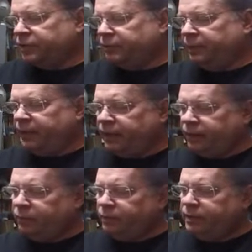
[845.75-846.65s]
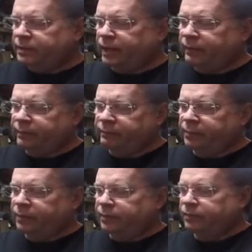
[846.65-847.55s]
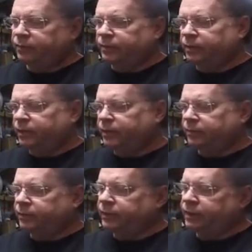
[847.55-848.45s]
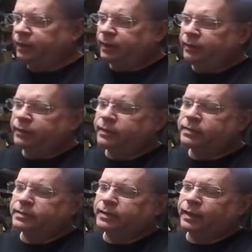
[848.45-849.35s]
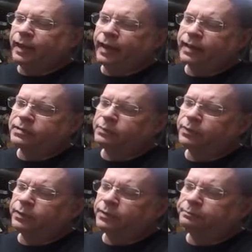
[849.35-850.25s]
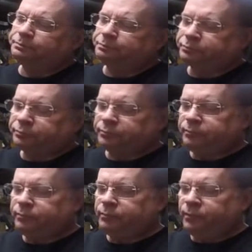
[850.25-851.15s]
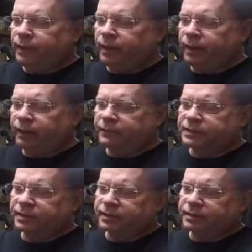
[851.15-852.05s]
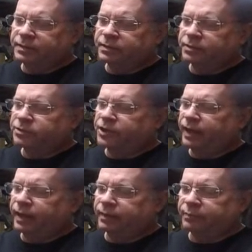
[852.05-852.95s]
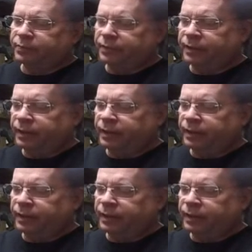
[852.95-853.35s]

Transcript: Depending on what type of bullet you're going to load, this is a cast bullet, and obviously this is a jacketed bullet.